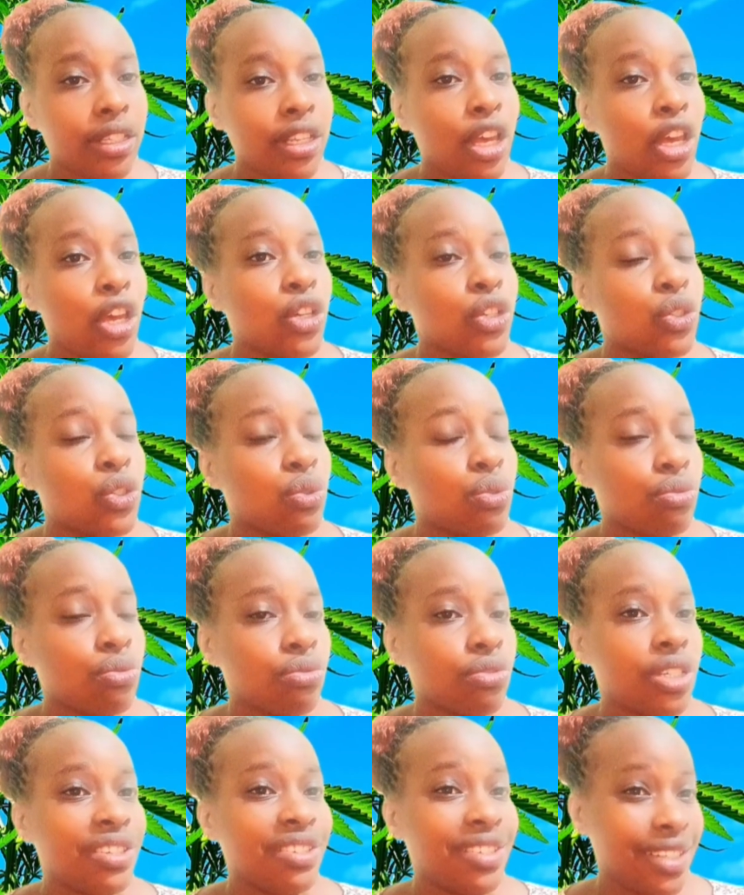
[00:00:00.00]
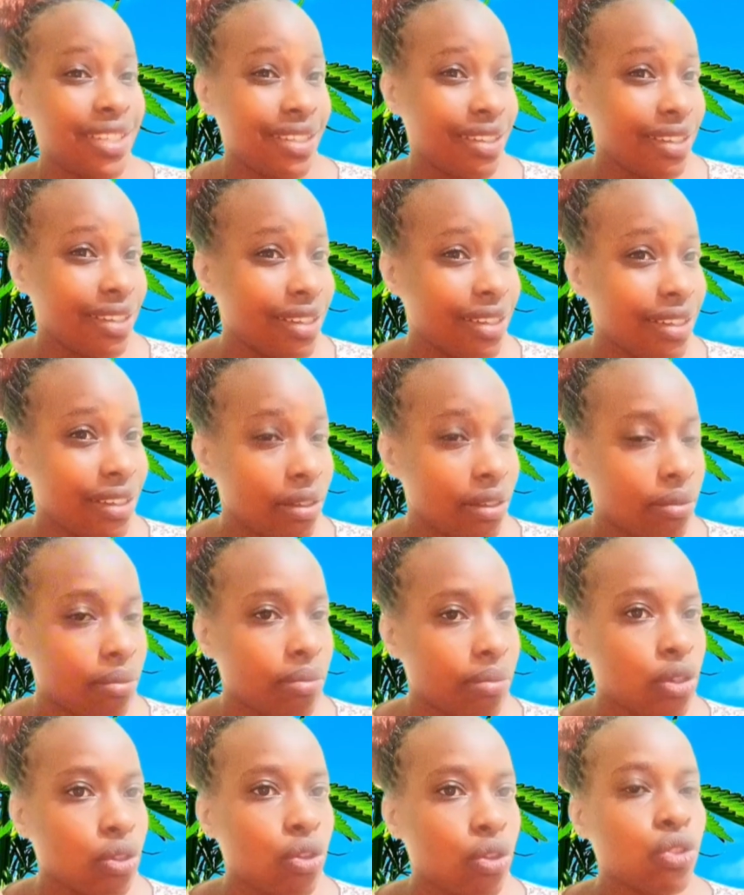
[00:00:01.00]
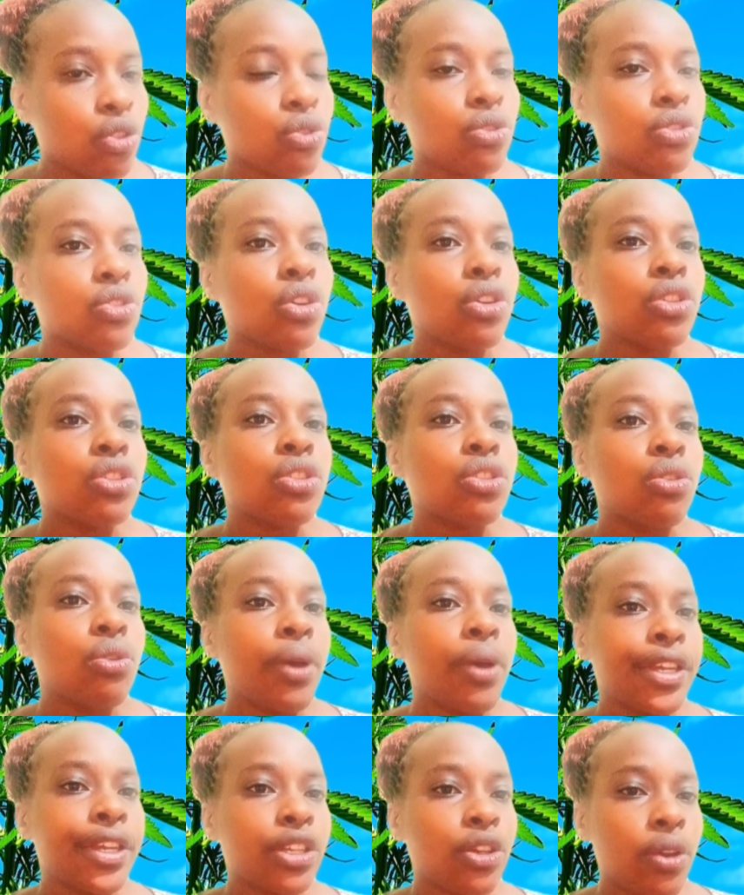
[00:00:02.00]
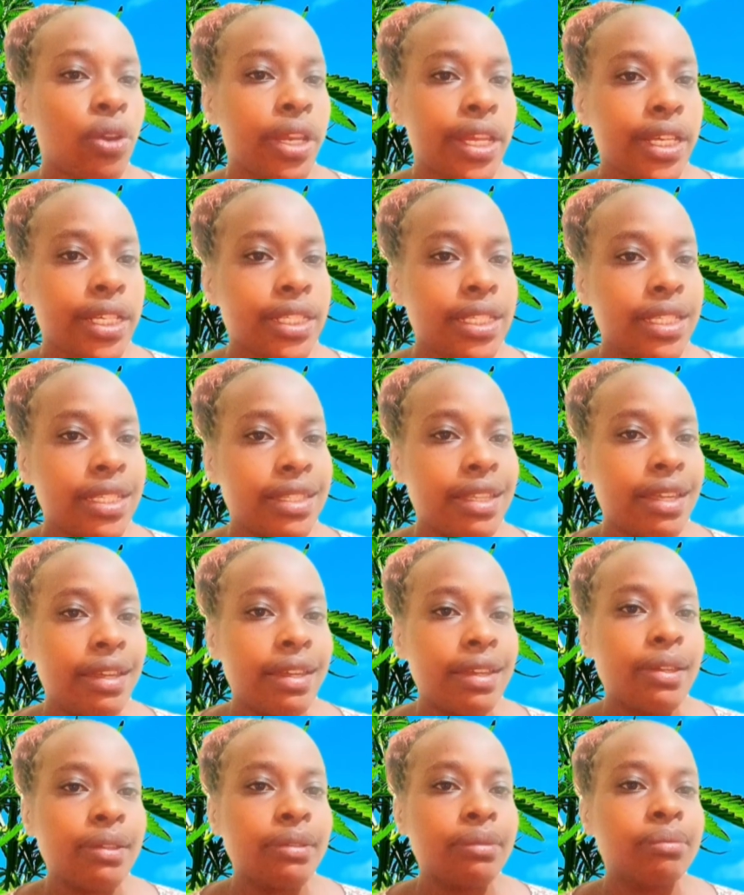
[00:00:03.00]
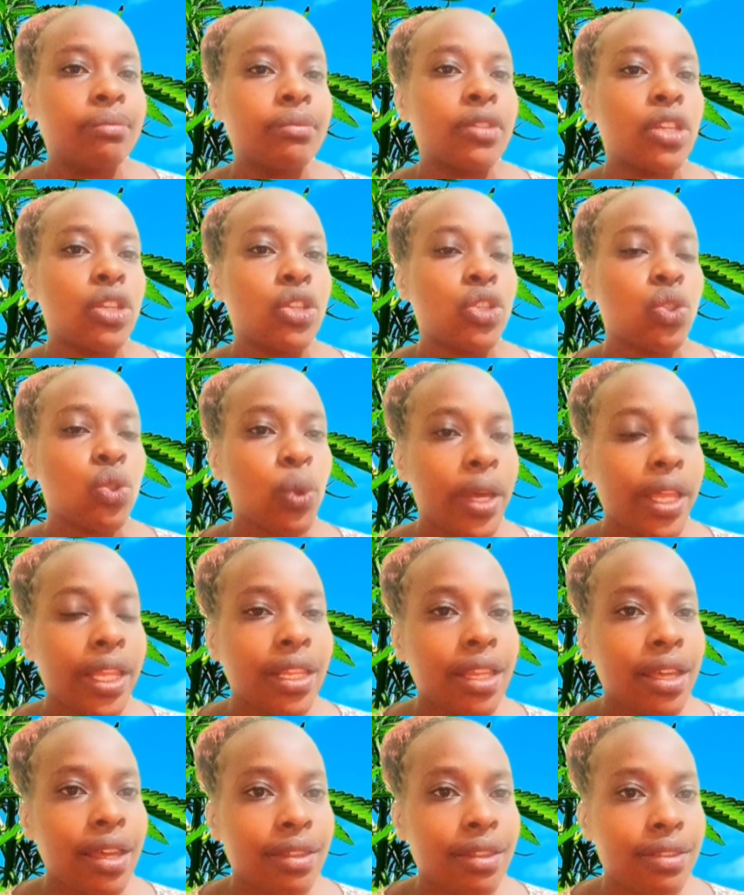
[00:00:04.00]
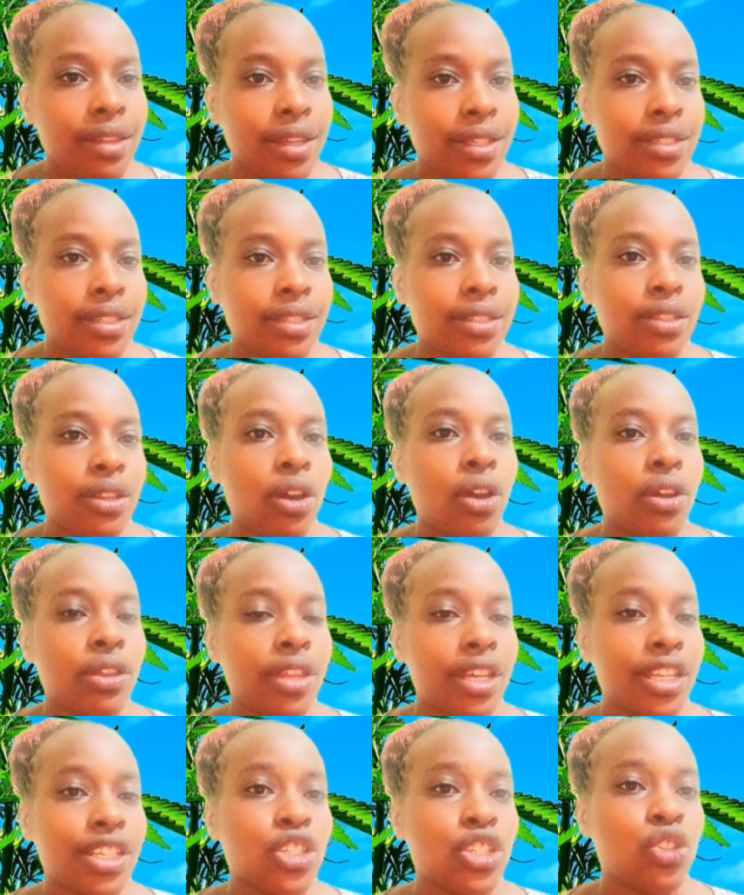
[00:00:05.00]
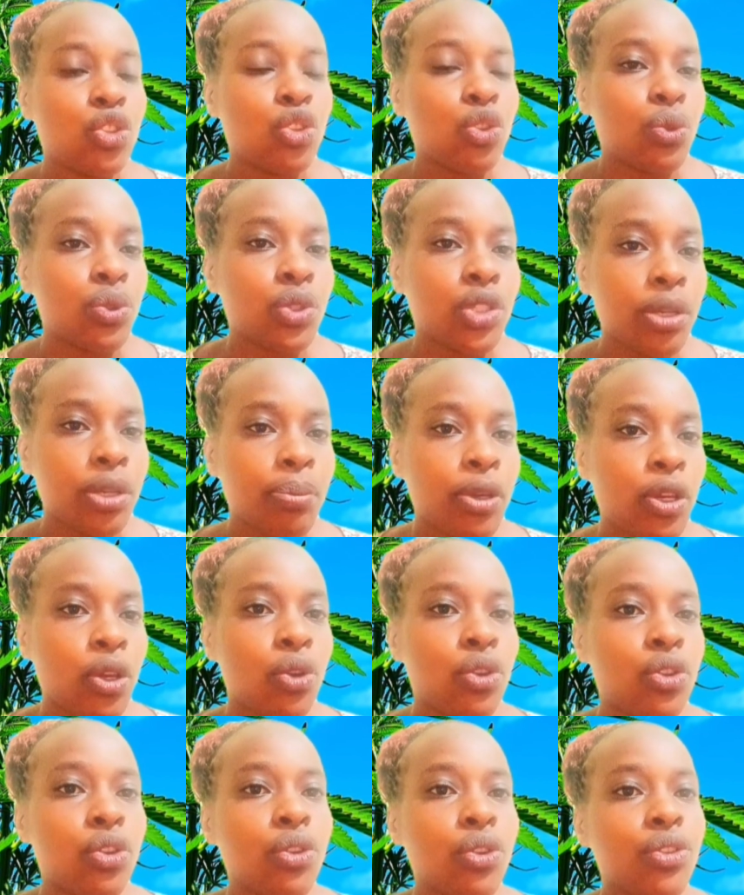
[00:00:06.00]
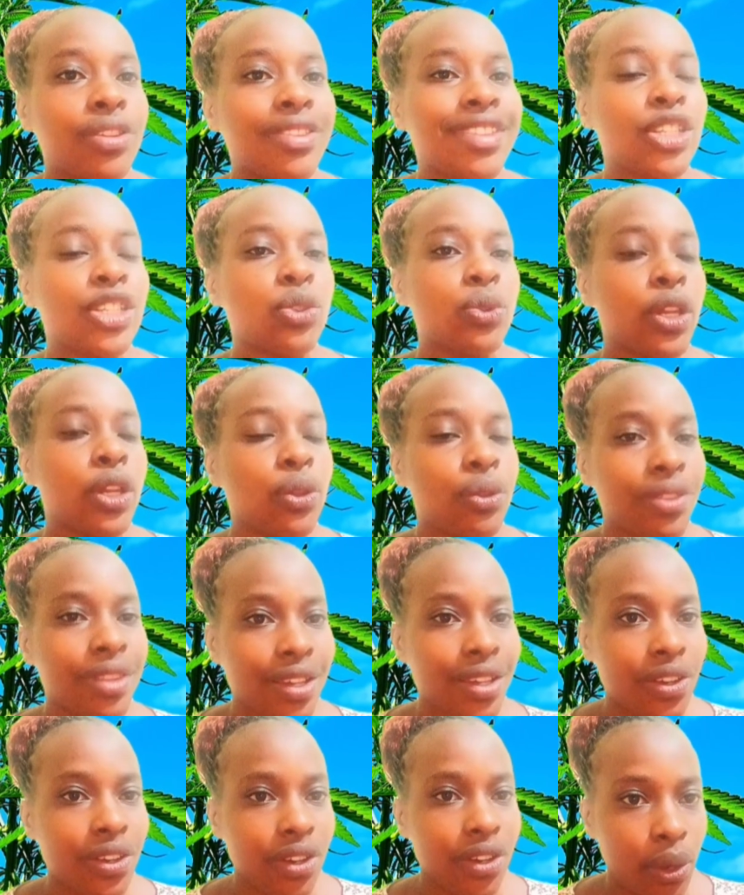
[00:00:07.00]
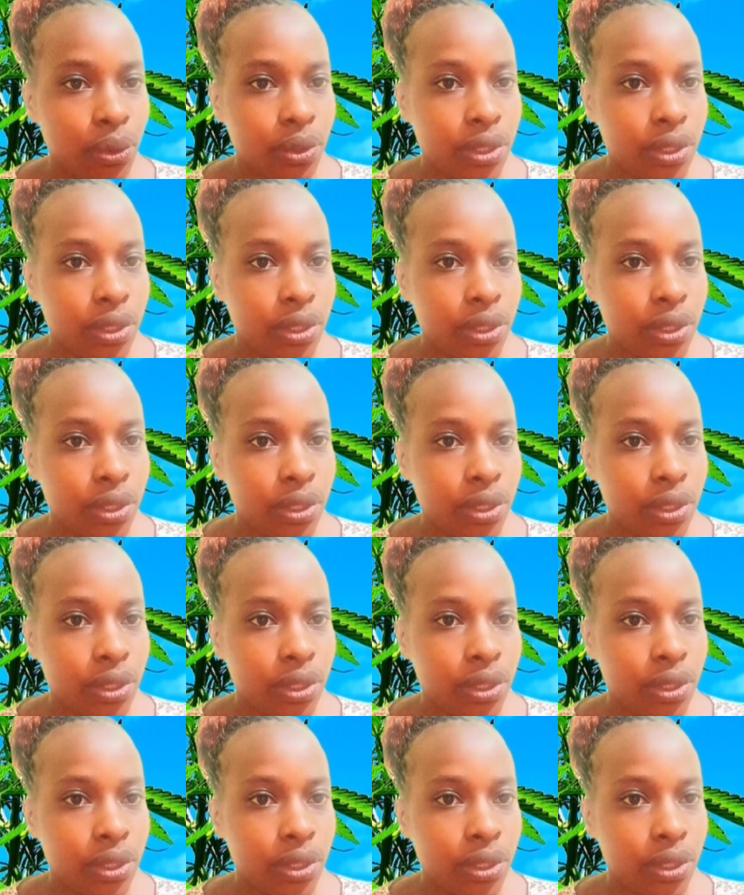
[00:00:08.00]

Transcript: to dig, because you don't go and collect the soil that you're stepping on, or the soil on the ground.